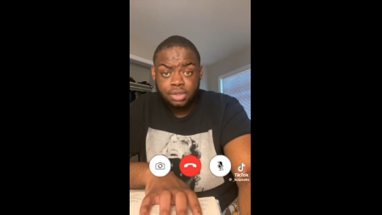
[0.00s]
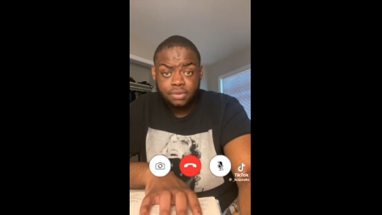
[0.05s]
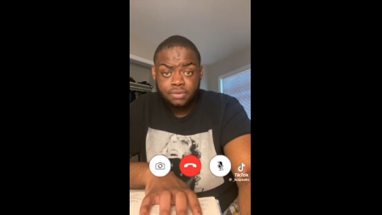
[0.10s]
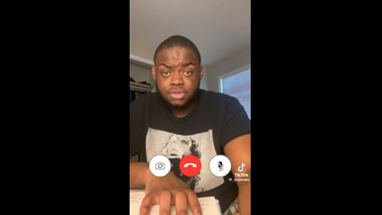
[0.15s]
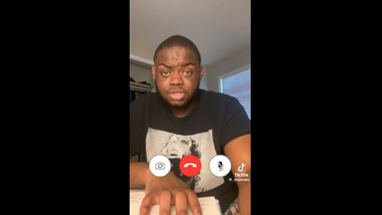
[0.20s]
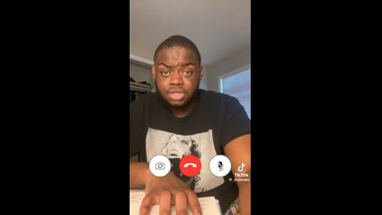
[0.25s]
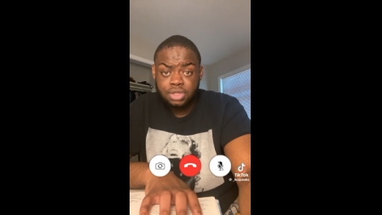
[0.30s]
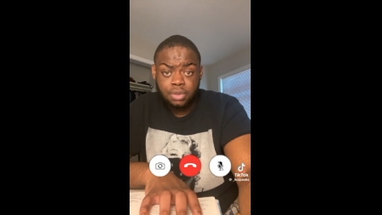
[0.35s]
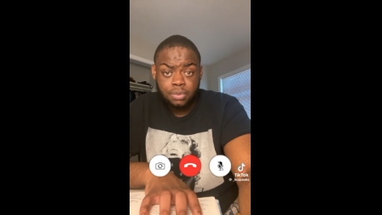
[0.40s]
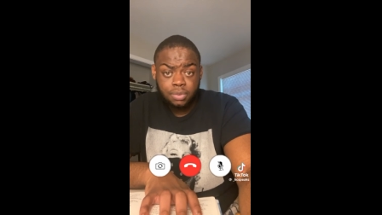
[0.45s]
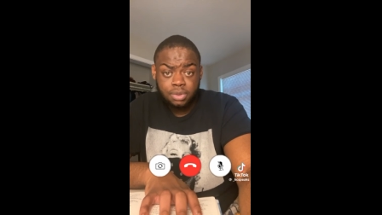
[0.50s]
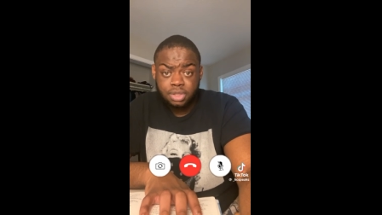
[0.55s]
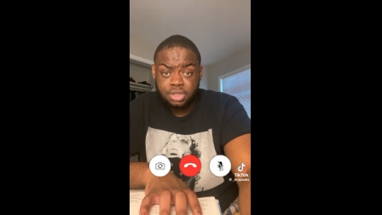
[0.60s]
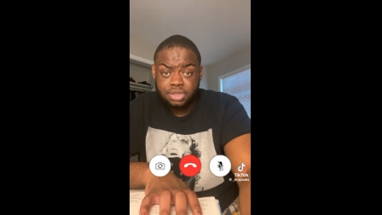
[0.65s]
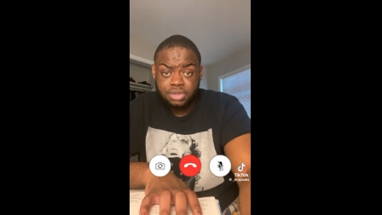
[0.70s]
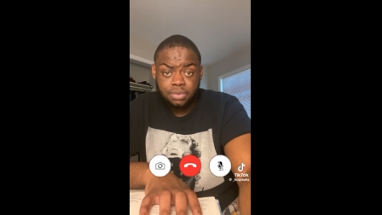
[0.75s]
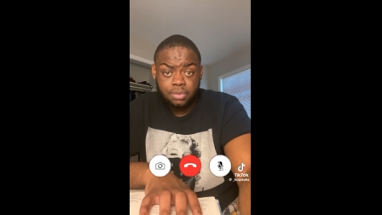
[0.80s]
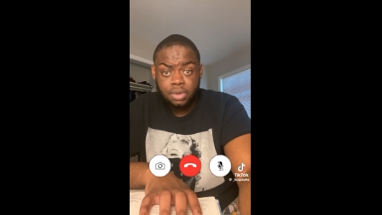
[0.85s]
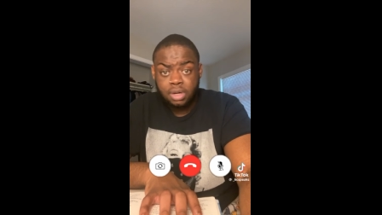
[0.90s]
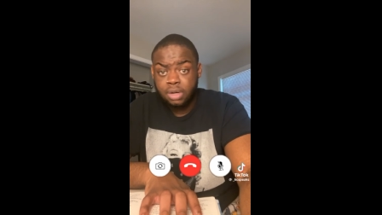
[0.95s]
If she don't want us
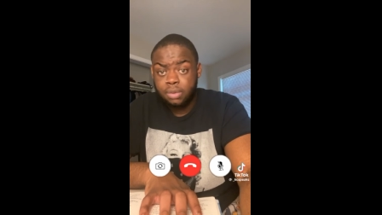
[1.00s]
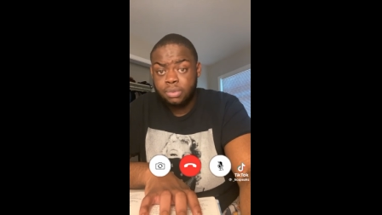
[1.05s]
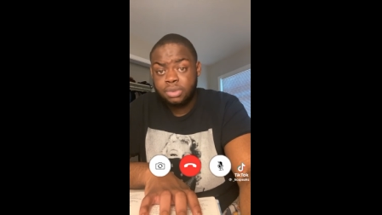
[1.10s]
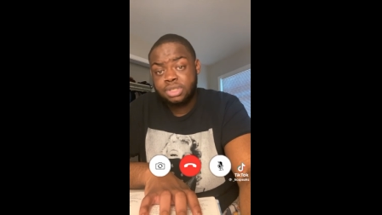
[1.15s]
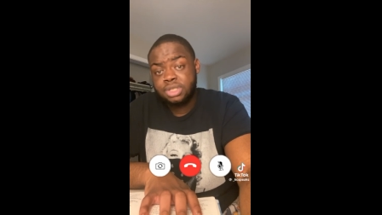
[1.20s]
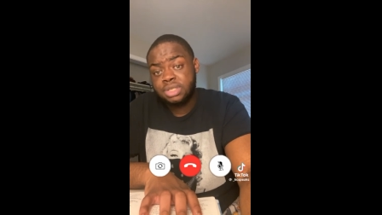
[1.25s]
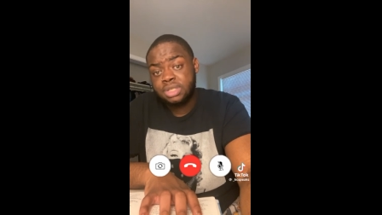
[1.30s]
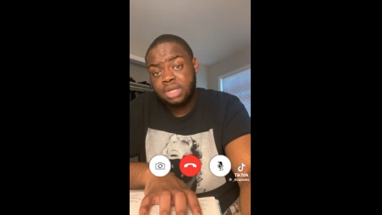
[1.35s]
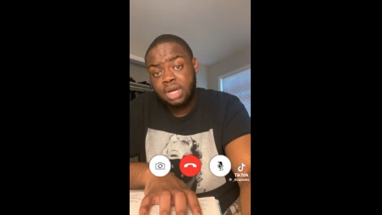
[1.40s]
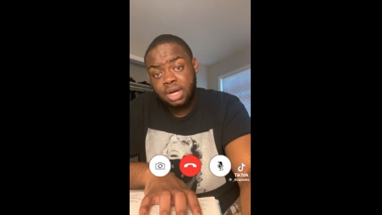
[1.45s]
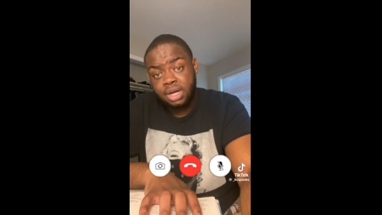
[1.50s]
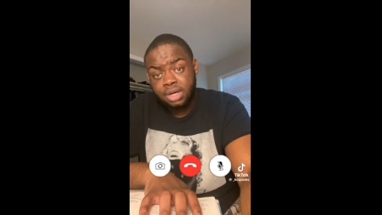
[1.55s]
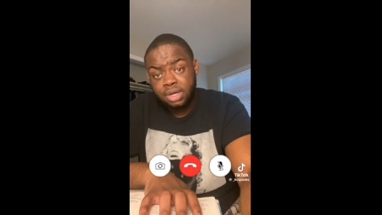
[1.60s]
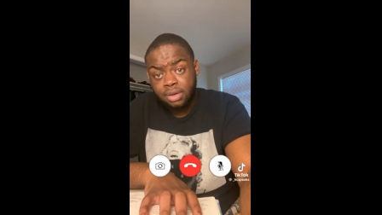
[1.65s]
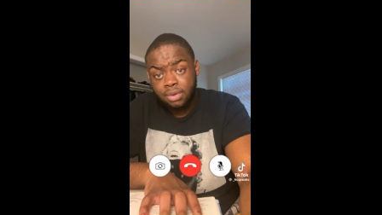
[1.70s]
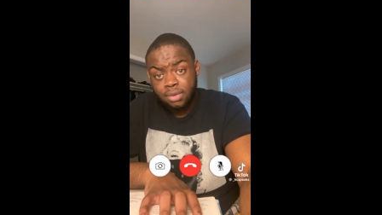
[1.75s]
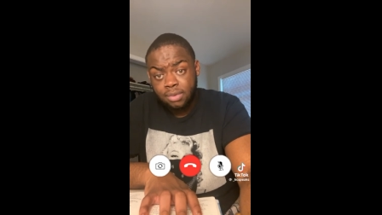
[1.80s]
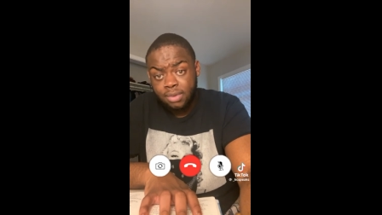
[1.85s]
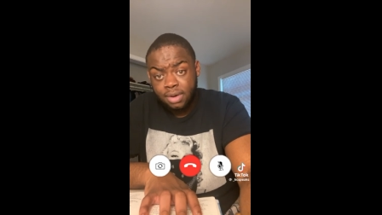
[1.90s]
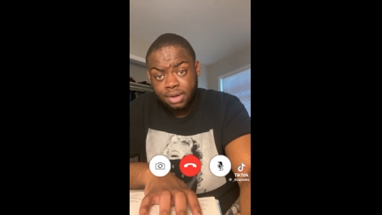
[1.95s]
around, we're just not gonna go
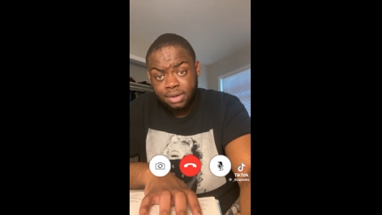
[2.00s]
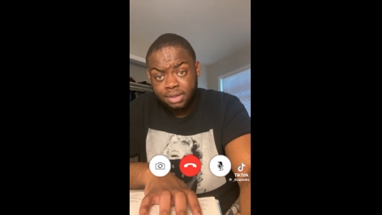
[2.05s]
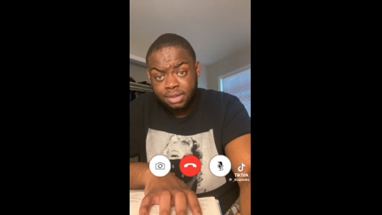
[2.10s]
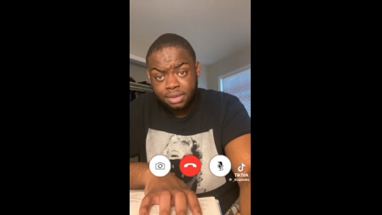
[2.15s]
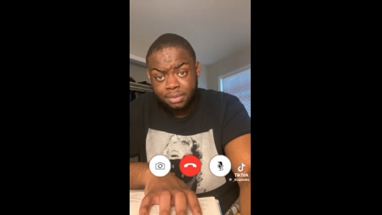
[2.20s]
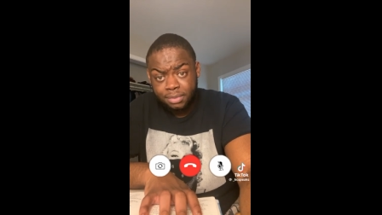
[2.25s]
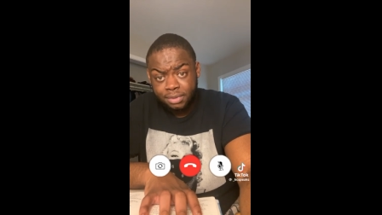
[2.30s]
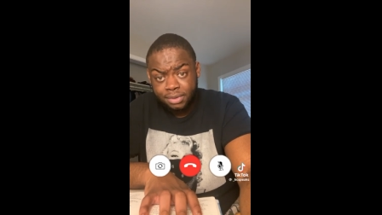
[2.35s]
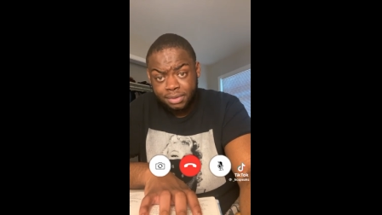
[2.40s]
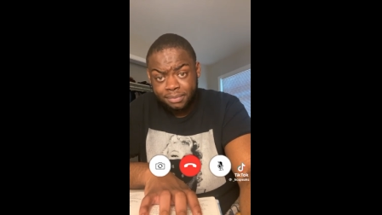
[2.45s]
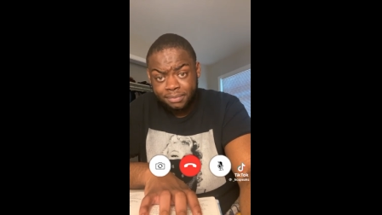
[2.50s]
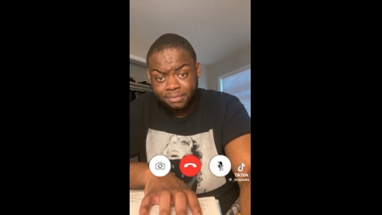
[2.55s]
around anymore.